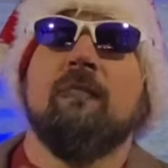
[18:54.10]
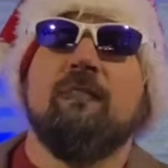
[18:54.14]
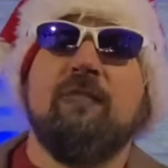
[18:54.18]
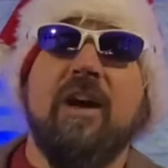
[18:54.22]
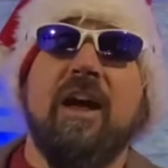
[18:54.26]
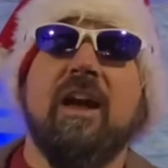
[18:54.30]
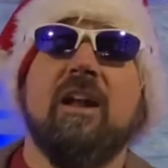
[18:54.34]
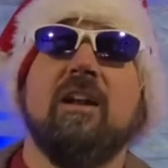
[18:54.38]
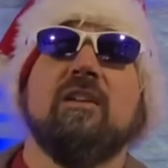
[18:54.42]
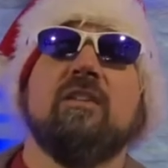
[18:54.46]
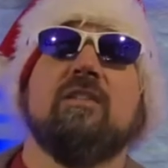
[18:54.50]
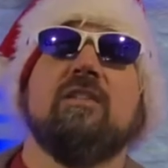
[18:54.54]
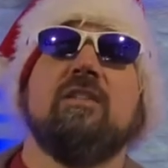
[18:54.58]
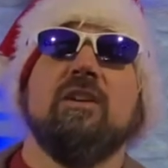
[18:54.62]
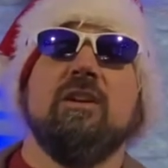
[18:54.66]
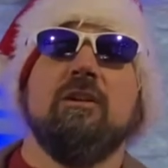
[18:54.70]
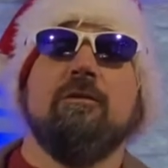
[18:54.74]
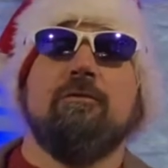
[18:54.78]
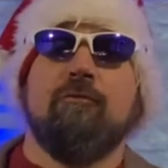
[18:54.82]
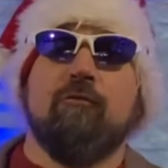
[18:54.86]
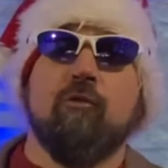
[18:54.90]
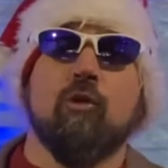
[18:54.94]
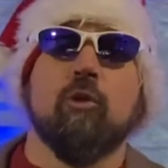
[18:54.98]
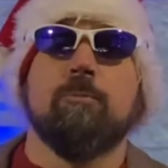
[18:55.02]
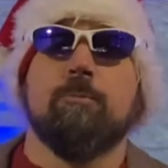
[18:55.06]
fantasy
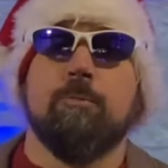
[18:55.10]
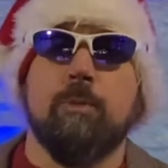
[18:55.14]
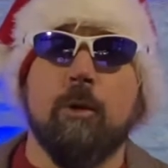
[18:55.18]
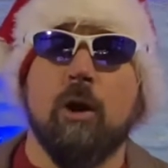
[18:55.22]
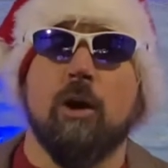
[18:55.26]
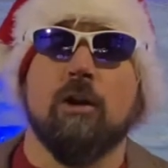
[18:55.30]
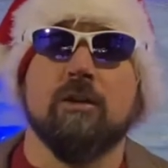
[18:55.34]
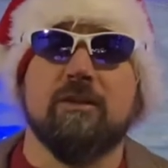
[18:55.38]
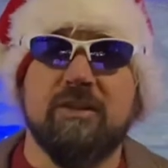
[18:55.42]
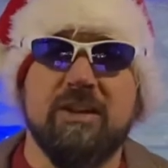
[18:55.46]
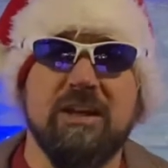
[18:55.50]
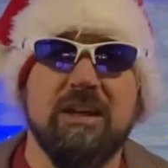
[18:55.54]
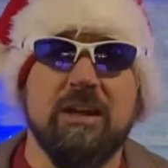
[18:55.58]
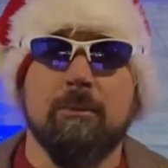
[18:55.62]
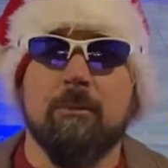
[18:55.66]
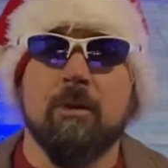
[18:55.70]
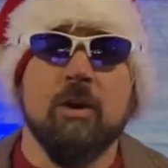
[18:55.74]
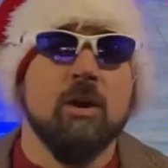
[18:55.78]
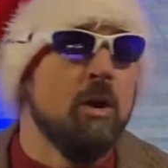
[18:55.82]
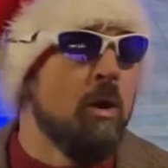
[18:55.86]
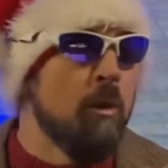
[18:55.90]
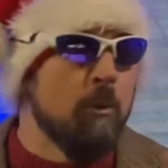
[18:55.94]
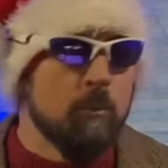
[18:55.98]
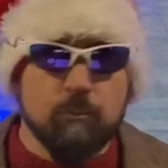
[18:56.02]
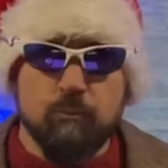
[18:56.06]
football team.
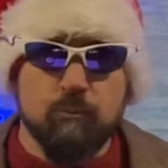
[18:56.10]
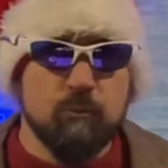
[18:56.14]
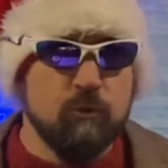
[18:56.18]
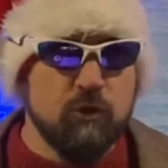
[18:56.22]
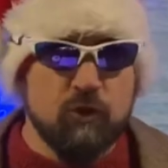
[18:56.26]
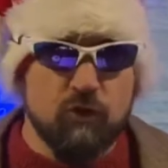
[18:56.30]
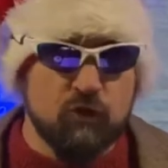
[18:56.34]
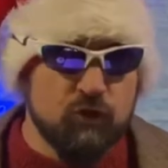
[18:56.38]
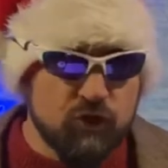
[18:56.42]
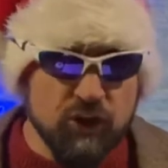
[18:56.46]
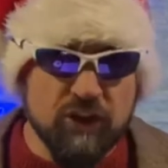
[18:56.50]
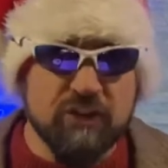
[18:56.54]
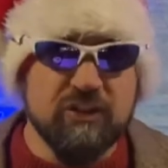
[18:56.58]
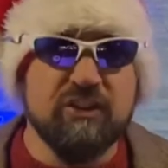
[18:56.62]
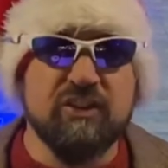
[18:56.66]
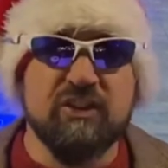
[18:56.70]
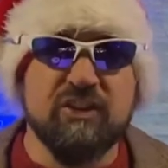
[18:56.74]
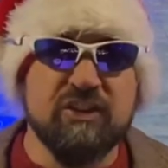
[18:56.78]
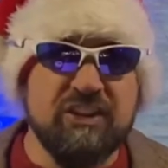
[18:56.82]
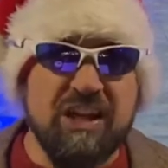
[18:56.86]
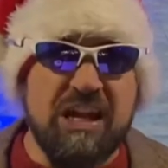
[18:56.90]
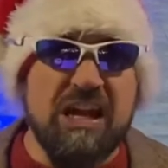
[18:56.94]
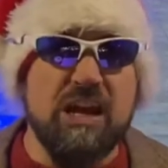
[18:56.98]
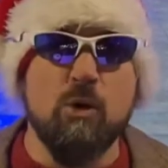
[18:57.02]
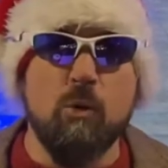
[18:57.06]
Just
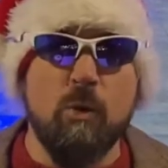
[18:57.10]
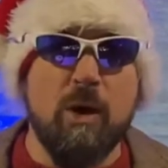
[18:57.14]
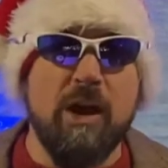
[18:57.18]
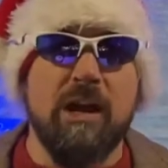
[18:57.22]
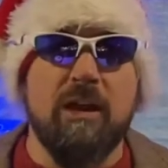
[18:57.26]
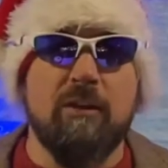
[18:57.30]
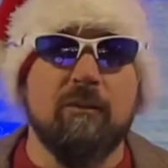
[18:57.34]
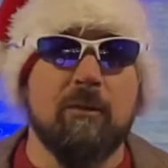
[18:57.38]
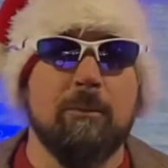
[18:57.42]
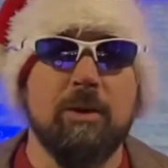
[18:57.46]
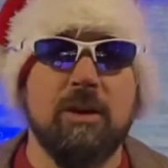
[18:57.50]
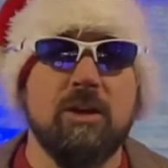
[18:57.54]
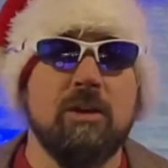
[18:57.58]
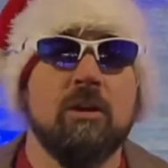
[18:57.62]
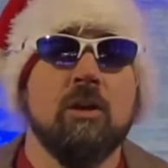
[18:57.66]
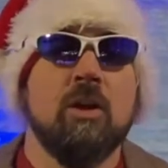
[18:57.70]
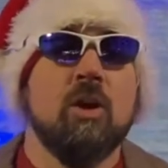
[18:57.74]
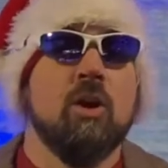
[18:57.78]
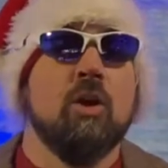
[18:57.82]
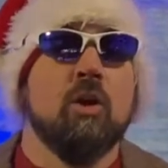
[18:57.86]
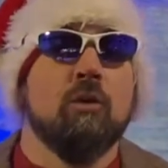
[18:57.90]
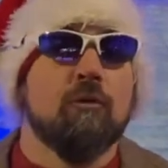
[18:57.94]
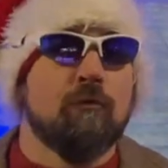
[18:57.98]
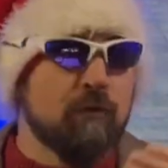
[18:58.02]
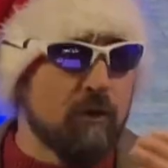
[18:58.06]
stay away. I mean,
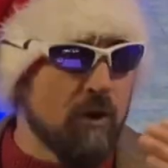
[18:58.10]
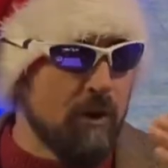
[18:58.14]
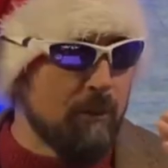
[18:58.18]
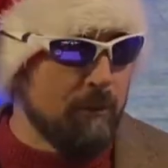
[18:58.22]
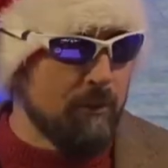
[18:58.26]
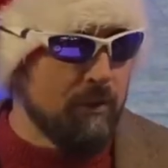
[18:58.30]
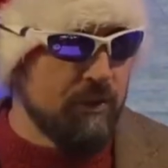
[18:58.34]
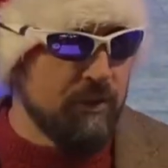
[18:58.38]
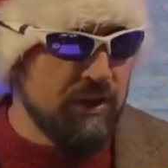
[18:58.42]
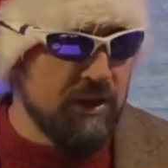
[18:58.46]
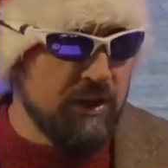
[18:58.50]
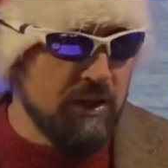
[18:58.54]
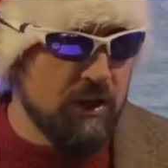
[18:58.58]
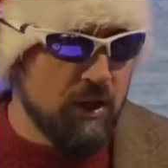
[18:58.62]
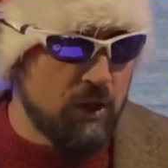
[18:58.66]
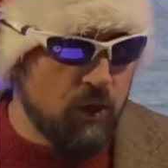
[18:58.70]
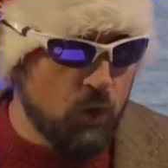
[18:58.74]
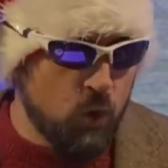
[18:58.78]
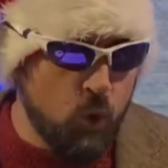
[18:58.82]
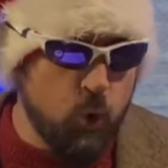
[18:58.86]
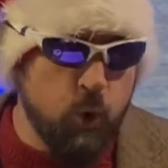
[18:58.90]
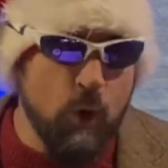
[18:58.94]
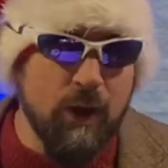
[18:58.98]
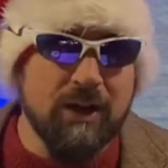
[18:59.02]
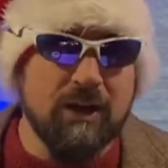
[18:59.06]
from the
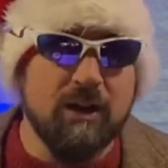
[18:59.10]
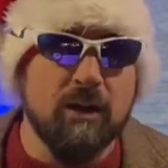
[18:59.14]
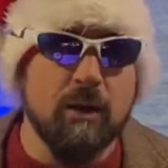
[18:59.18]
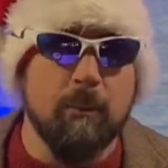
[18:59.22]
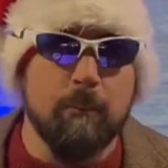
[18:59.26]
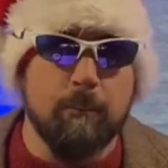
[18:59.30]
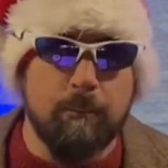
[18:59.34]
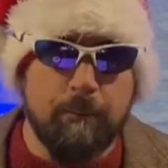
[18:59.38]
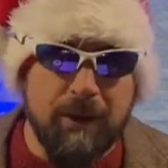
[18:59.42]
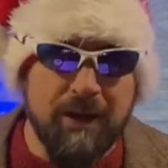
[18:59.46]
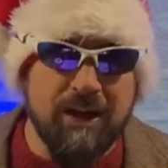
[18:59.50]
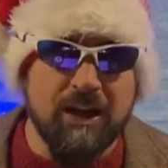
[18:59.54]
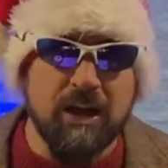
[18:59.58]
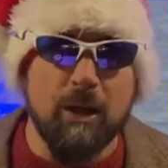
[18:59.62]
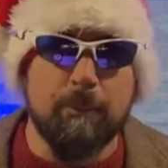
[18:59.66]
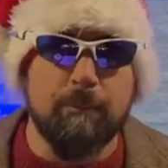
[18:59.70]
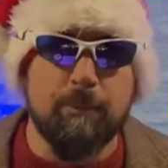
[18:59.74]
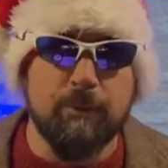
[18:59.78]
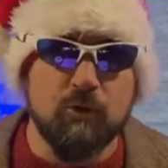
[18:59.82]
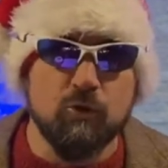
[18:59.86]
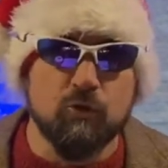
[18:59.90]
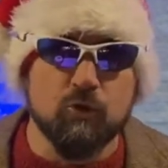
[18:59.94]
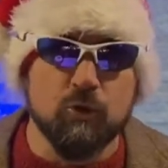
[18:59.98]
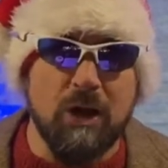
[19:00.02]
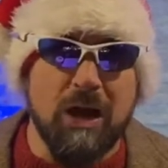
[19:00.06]
quick pickup
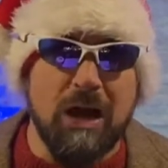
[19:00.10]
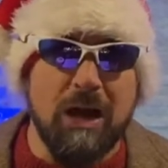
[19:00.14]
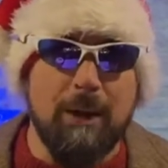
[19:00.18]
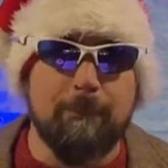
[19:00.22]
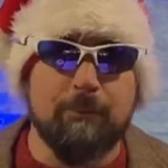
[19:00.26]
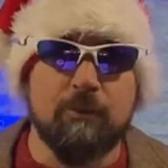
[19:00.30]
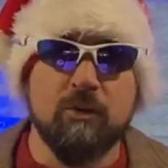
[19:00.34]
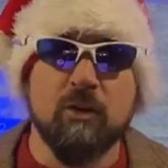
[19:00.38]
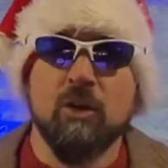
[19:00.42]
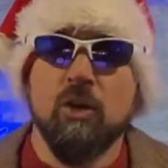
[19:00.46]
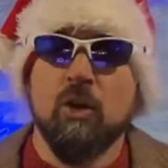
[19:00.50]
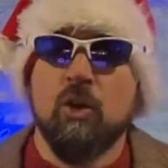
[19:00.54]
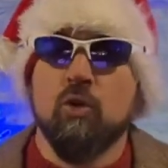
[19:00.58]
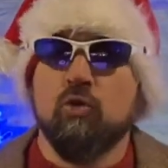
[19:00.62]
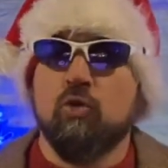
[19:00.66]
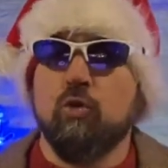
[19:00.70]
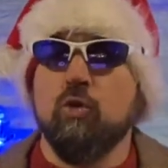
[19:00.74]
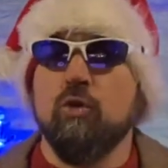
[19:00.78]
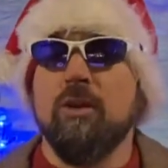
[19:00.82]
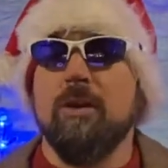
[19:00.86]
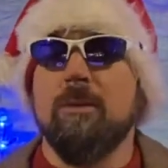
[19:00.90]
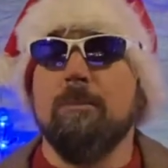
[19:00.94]
and drops to the